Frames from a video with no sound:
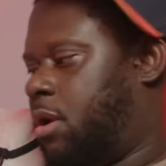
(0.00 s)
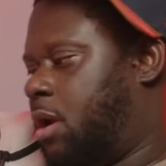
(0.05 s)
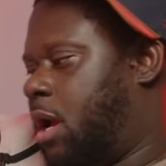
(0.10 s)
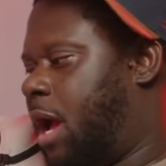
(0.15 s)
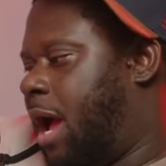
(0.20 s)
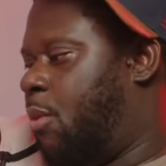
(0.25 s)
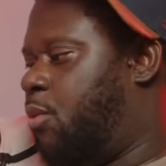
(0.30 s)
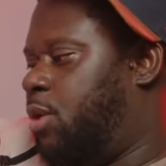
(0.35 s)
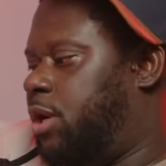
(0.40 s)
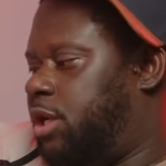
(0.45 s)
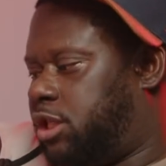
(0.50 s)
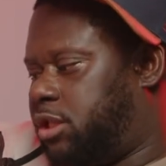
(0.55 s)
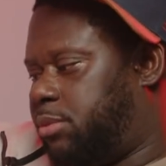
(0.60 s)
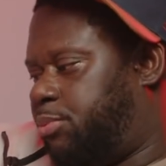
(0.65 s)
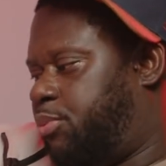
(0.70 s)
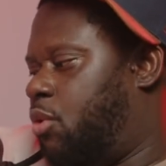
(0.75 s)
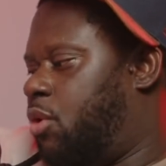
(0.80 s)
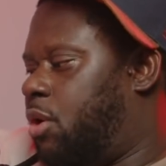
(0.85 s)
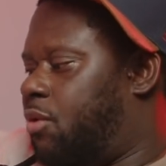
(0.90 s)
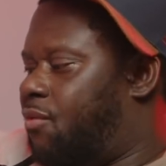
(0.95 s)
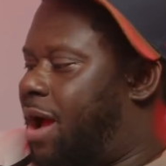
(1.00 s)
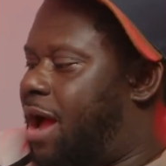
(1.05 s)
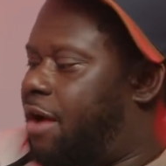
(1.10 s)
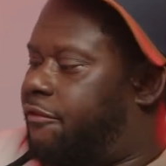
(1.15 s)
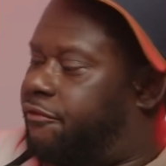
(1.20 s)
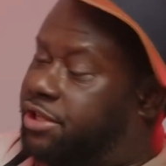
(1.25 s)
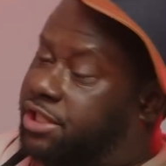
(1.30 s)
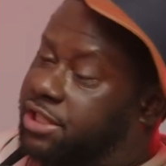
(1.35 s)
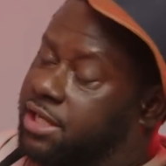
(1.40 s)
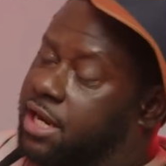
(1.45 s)
I went and supported Rock
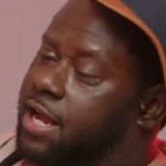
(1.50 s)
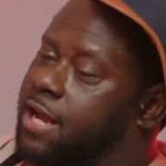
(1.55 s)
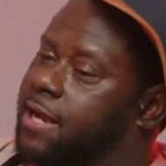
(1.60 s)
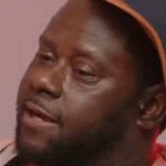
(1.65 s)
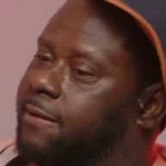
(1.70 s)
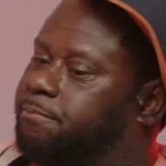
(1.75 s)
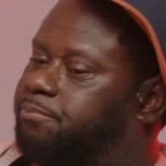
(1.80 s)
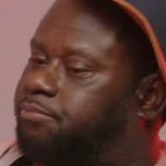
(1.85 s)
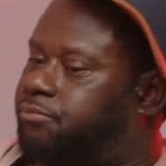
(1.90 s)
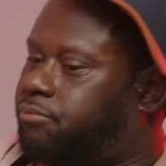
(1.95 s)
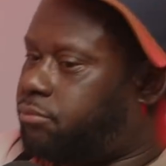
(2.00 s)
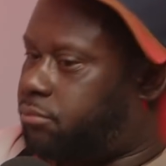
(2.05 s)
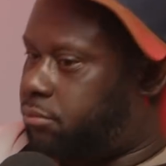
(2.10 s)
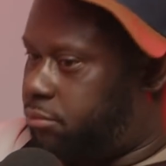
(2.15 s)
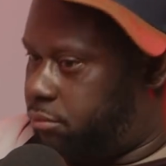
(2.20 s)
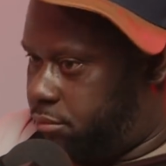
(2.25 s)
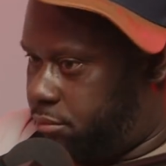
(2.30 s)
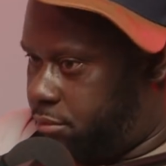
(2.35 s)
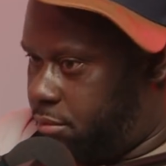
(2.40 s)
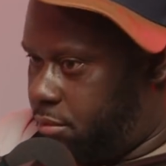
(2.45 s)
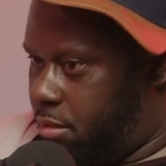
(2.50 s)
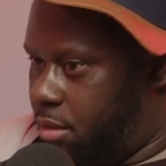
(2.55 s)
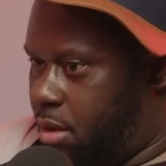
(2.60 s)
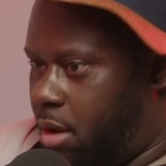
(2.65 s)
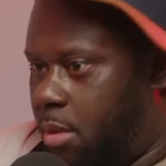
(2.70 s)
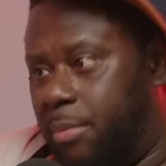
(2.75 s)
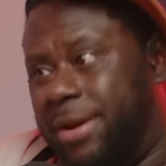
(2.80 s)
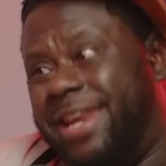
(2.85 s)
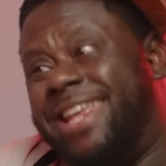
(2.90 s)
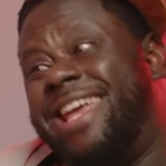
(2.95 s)
for Sean,
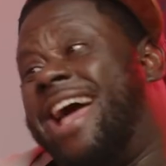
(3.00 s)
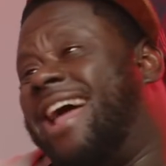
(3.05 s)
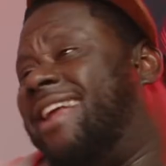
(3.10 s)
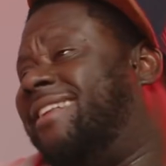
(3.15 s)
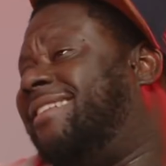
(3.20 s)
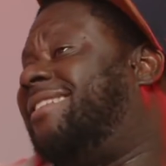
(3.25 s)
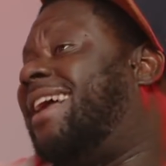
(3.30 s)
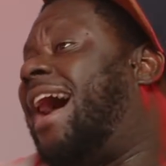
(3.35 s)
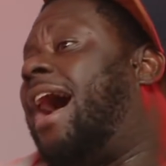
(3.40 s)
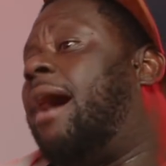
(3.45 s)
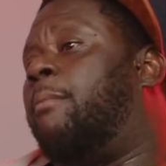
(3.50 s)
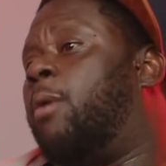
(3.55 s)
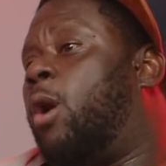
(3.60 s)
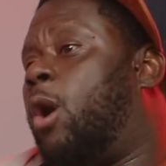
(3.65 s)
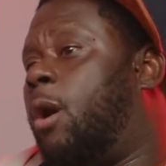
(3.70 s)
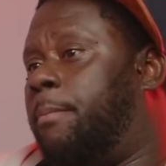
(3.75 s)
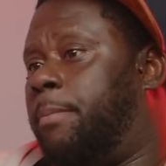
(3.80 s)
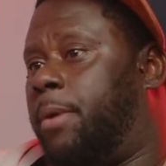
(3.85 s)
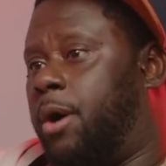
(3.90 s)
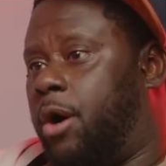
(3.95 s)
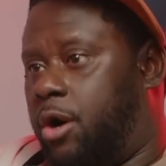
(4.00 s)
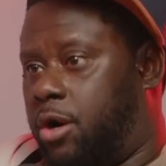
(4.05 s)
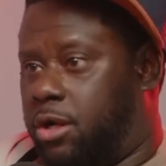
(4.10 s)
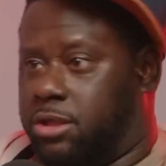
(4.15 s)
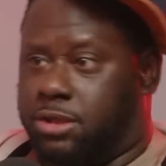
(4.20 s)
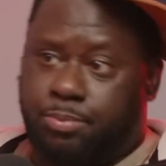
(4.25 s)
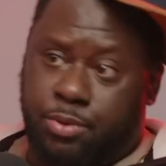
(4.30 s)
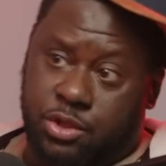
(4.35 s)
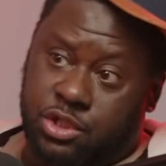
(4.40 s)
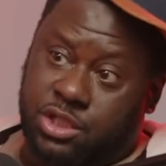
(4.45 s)
but he had Dot Mob
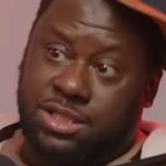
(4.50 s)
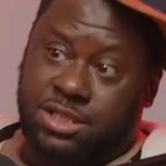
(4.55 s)
bars, bunch of